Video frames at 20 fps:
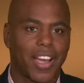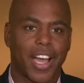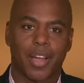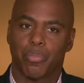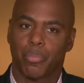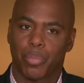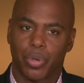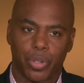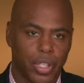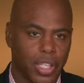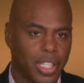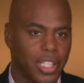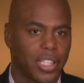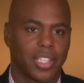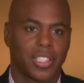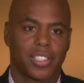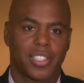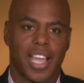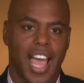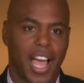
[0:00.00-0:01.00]
I'm putting
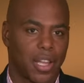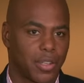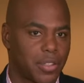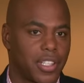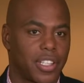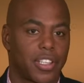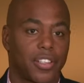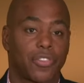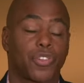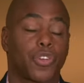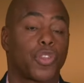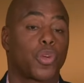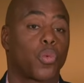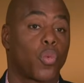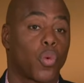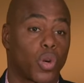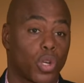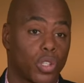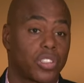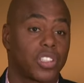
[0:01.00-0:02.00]
this out there for the
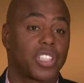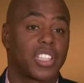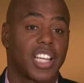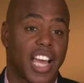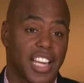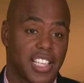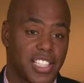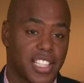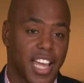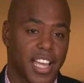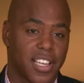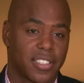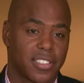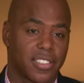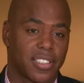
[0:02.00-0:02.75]
world to digest?